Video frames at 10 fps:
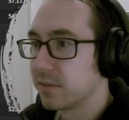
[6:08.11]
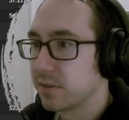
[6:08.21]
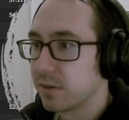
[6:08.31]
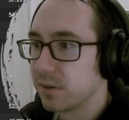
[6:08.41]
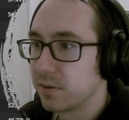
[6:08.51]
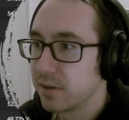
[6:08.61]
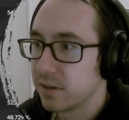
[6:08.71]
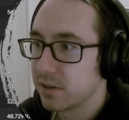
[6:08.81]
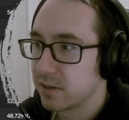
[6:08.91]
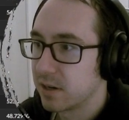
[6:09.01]
So,
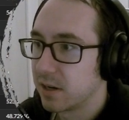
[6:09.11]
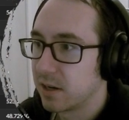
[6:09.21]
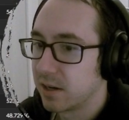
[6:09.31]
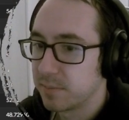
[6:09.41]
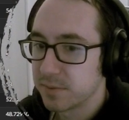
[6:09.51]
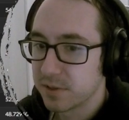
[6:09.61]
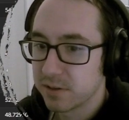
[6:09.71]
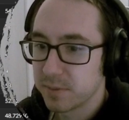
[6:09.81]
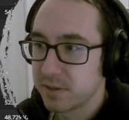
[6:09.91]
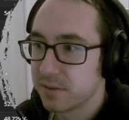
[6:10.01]

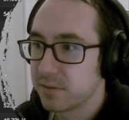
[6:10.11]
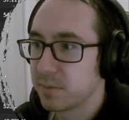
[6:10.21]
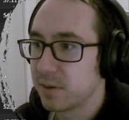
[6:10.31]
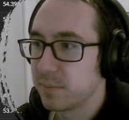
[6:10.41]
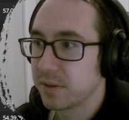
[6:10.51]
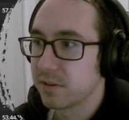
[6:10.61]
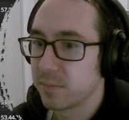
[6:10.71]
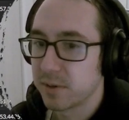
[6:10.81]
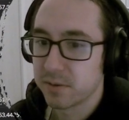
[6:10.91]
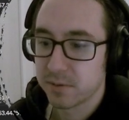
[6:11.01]
tournament, pretty big
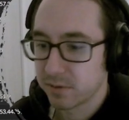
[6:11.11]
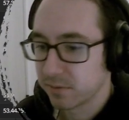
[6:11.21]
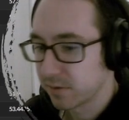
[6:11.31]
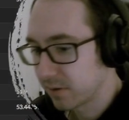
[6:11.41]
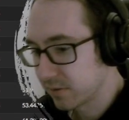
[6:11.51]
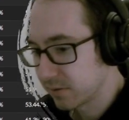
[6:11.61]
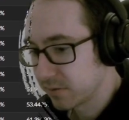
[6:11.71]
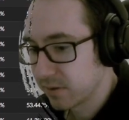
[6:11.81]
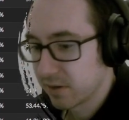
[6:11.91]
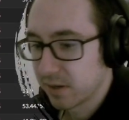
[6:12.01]
tournament, over 100
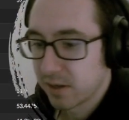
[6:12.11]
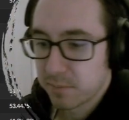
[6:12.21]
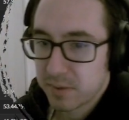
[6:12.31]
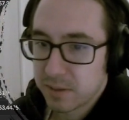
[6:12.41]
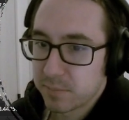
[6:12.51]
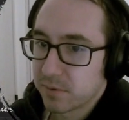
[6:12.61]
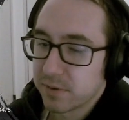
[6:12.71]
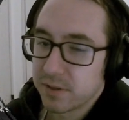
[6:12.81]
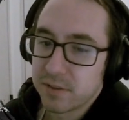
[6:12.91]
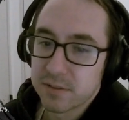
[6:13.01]
people
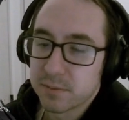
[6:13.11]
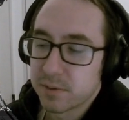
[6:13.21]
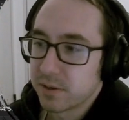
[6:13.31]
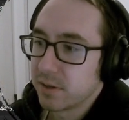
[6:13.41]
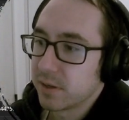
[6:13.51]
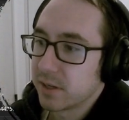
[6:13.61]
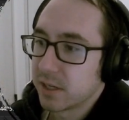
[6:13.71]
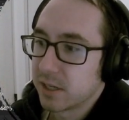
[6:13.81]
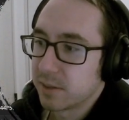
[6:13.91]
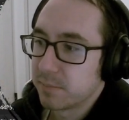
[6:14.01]
in this one.
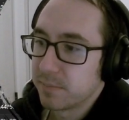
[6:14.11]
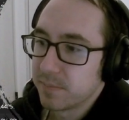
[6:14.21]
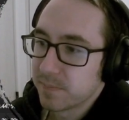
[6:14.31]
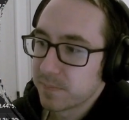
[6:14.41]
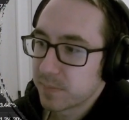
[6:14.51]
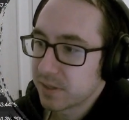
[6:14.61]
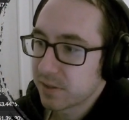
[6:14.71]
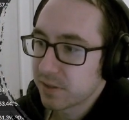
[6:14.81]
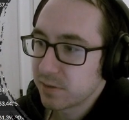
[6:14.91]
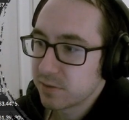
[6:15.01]
But
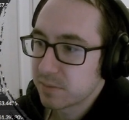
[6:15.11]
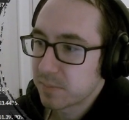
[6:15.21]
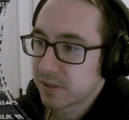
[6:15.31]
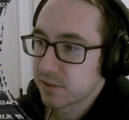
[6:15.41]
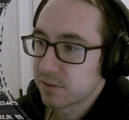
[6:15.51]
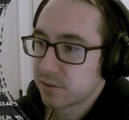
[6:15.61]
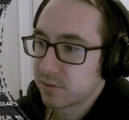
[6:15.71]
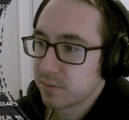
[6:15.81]
nothing too special.